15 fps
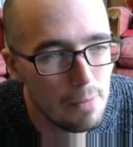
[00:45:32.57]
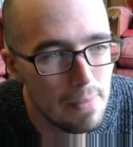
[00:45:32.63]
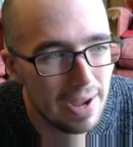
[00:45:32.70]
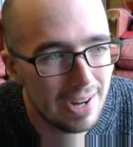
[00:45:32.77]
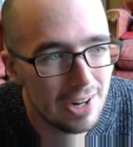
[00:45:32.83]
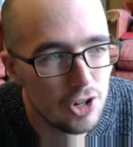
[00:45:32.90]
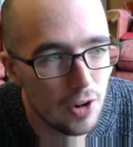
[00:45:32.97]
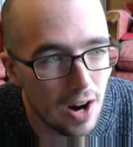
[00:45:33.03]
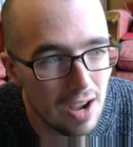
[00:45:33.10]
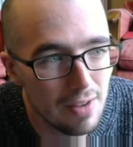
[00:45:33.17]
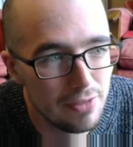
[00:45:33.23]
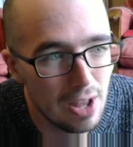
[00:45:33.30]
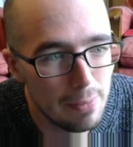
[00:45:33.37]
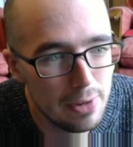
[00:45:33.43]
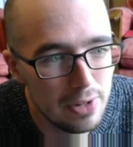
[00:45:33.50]
Mega Drive,
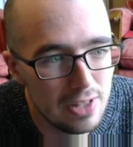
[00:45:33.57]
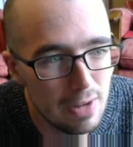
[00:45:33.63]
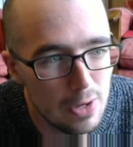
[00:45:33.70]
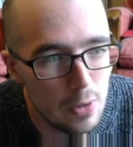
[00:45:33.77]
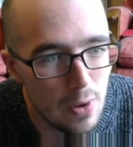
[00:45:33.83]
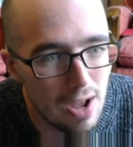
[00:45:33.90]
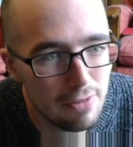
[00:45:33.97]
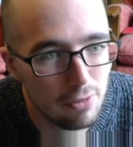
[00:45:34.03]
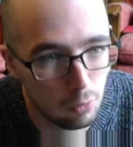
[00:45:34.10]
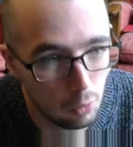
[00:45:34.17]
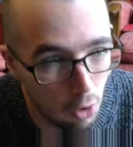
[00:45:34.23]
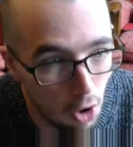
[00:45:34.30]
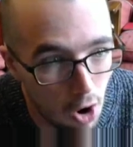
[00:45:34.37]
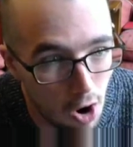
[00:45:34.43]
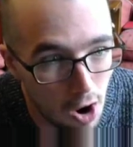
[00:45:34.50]
WWF
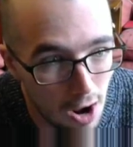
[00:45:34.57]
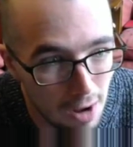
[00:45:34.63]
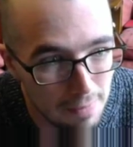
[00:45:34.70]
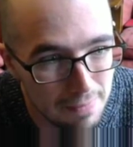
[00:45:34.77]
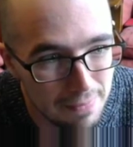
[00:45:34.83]
Raw.